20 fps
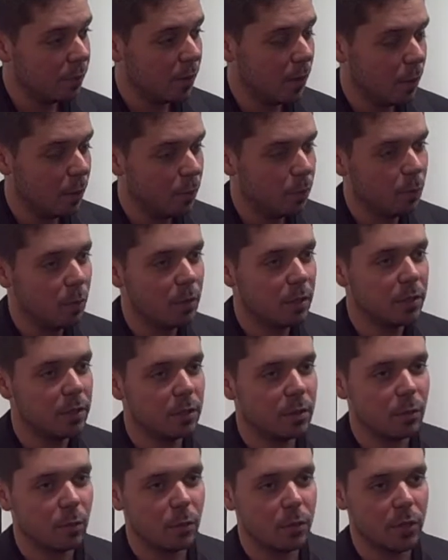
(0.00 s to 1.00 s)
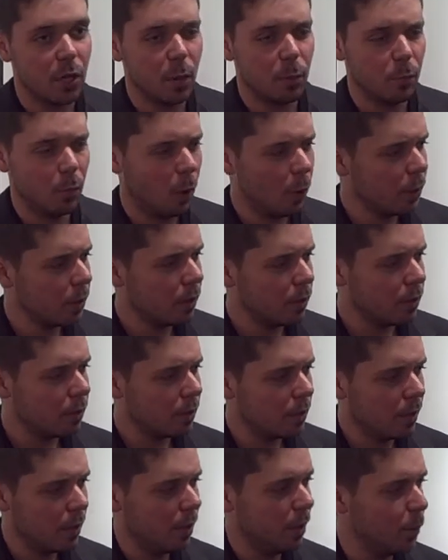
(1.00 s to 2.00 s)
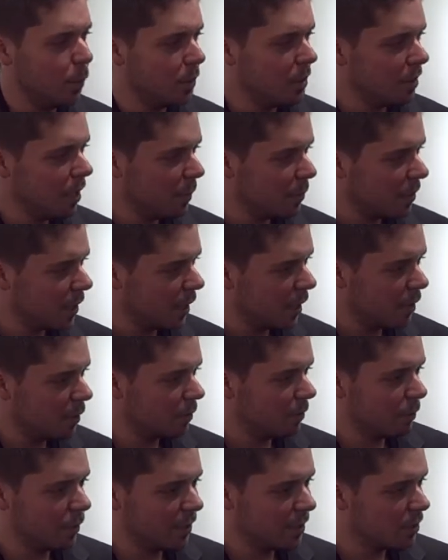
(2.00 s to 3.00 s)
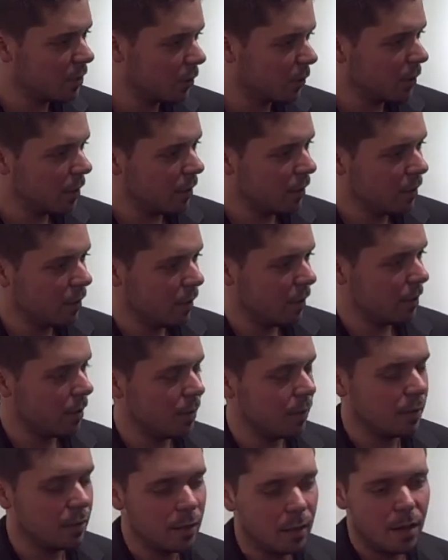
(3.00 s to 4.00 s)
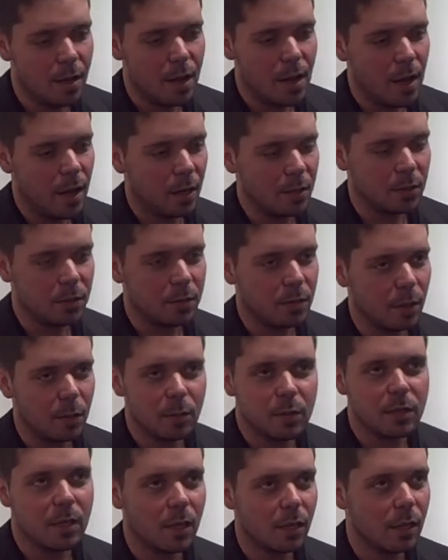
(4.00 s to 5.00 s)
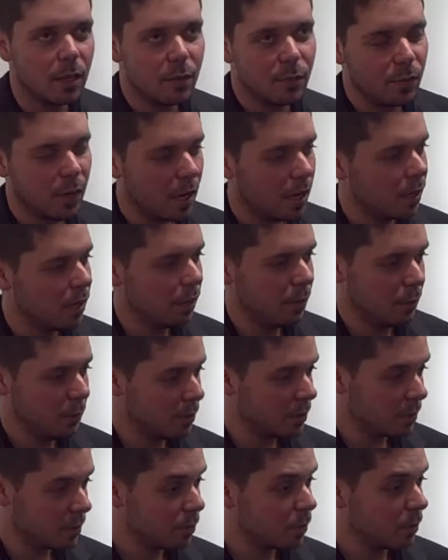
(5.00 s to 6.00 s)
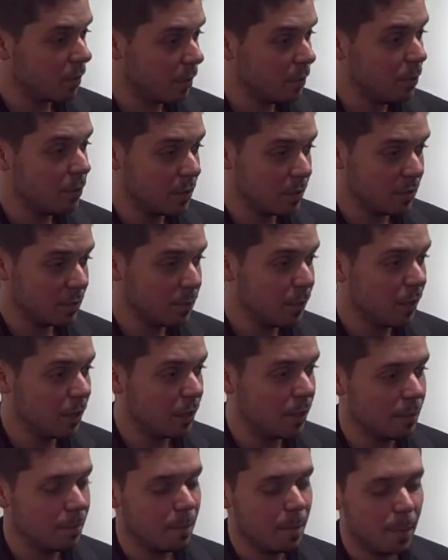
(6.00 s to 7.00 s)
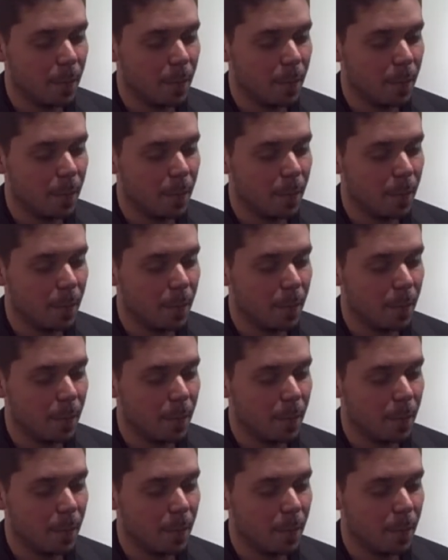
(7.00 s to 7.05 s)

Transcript: I found was all broken, and it was taped together, really dirty. And I was like, oh, fine, I'll use this mirror.